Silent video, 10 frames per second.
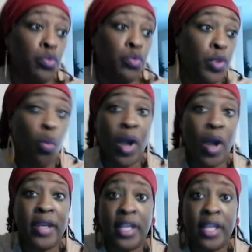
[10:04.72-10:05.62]
the
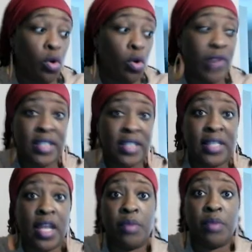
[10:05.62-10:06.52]
one is already
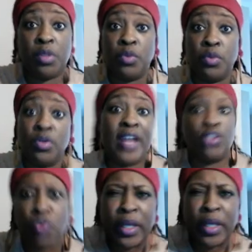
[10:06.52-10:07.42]
set up, so you got
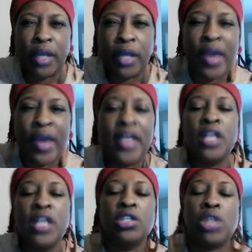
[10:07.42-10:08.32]
your 20, right?
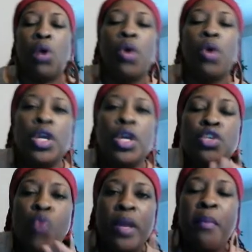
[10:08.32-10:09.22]
So
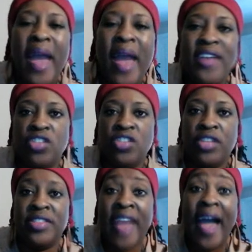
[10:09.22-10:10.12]
you want to manage it
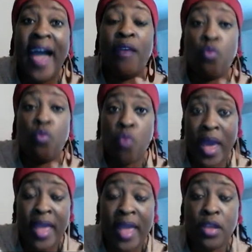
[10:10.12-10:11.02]
that
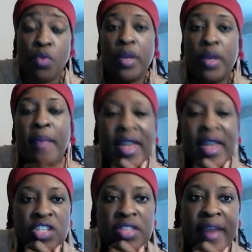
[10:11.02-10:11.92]
way. You want to
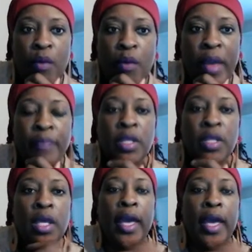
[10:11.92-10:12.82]
manage it that way.
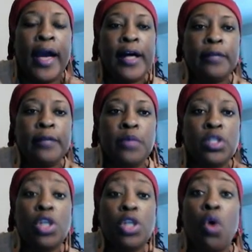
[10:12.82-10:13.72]

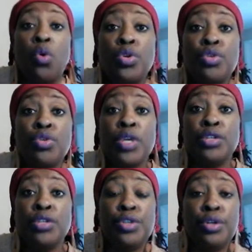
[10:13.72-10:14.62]
So you can
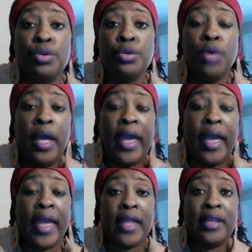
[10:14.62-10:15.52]
do
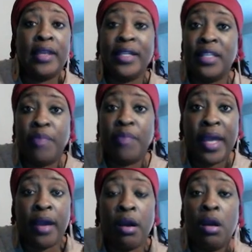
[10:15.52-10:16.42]
a London
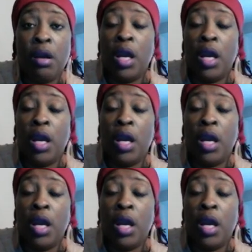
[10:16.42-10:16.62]
pair,